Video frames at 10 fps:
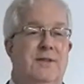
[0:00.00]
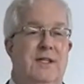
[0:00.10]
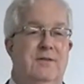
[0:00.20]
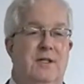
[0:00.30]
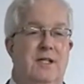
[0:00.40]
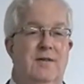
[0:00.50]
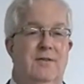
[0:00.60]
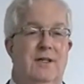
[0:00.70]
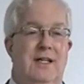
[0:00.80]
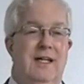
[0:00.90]
fees
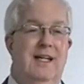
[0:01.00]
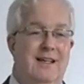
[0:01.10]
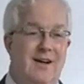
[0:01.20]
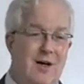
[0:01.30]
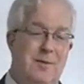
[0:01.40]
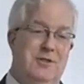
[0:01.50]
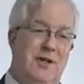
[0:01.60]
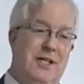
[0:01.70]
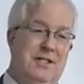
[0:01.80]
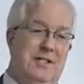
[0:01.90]
recovery in
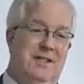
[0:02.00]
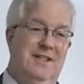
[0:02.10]
arbitration.